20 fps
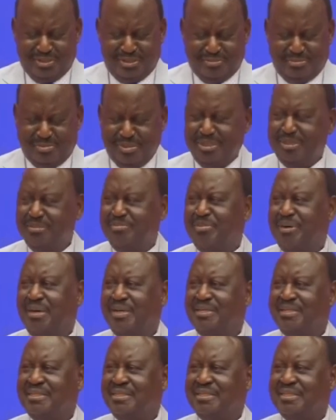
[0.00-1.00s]
on the
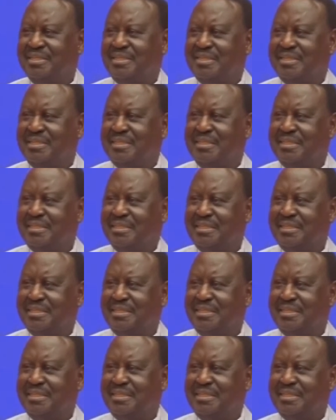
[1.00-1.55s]
precipice.